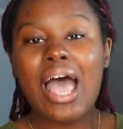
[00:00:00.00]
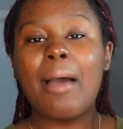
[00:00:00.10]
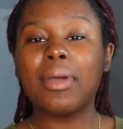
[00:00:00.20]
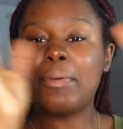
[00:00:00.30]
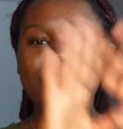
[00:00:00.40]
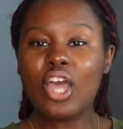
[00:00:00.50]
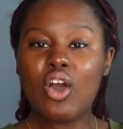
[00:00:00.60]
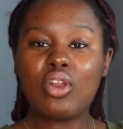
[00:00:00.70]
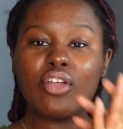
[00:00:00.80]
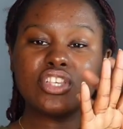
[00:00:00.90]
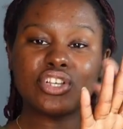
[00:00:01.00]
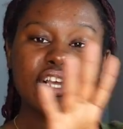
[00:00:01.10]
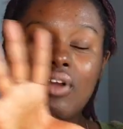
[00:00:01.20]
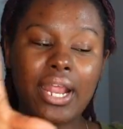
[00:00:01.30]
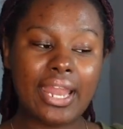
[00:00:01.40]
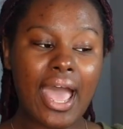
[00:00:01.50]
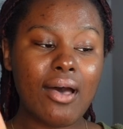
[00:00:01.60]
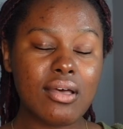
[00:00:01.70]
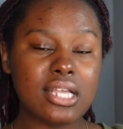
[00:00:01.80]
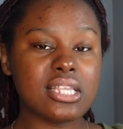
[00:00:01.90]
I'm gonna put the code on the screen right
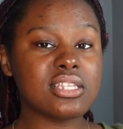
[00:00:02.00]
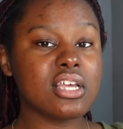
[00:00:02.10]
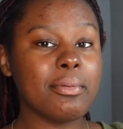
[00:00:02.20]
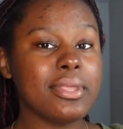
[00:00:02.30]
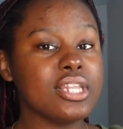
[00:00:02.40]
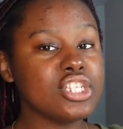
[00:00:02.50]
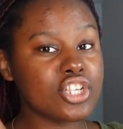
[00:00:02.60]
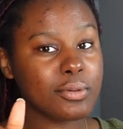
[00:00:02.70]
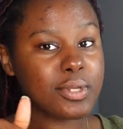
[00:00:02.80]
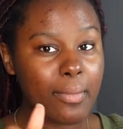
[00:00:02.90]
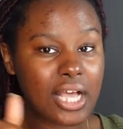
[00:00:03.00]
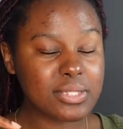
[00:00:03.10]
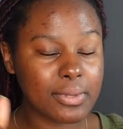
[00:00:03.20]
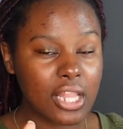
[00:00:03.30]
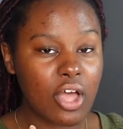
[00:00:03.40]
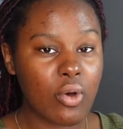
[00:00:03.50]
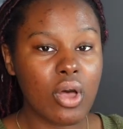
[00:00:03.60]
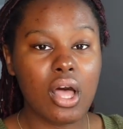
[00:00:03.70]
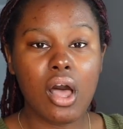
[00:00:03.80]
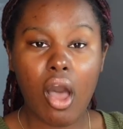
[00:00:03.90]
now. It's also gonna be in the description box
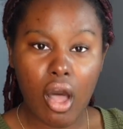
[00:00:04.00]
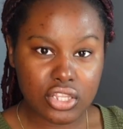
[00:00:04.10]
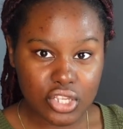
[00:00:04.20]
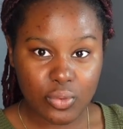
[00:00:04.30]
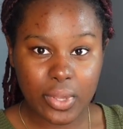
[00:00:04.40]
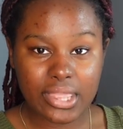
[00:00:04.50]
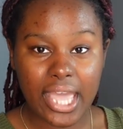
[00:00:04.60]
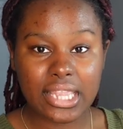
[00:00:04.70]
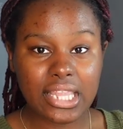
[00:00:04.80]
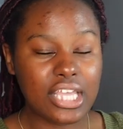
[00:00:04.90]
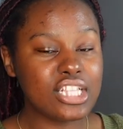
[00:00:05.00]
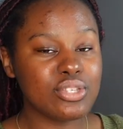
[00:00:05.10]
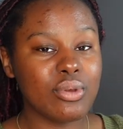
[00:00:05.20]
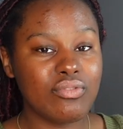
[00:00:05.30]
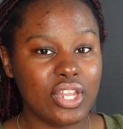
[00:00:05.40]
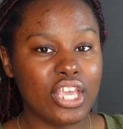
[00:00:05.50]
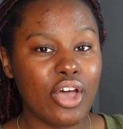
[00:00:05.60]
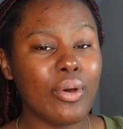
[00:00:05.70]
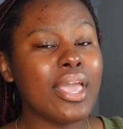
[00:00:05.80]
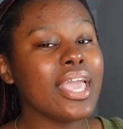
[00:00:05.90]
below, also with a link to a
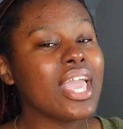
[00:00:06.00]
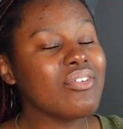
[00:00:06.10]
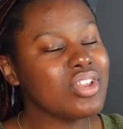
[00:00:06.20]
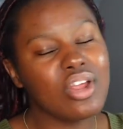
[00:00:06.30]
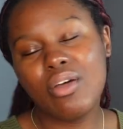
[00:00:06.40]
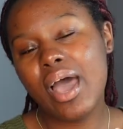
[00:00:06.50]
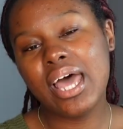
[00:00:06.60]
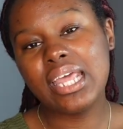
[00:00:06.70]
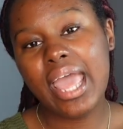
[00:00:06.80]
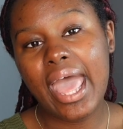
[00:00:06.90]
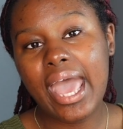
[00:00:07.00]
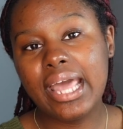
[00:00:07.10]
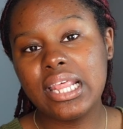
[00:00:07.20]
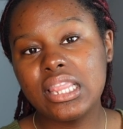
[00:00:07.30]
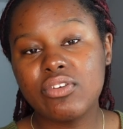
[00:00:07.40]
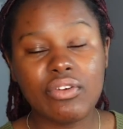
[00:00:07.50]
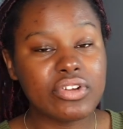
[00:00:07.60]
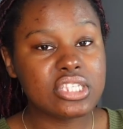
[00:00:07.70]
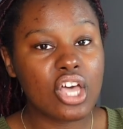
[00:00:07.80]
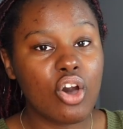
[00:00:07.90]
video if you don't know how to add the
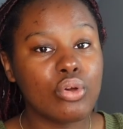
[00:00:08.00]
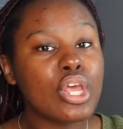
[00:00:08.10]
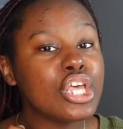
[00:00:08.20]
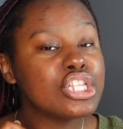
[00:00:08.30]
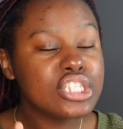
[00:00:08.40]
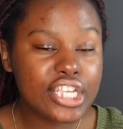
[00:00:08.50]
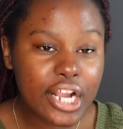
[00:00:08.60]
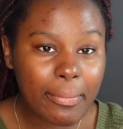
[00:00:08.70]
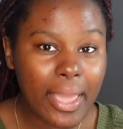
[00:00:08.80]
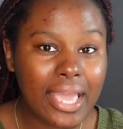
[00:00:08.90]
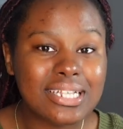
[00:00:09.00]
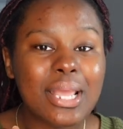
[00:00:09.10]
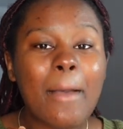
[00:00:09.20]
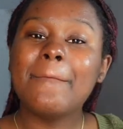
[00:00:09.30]
reference code to your page.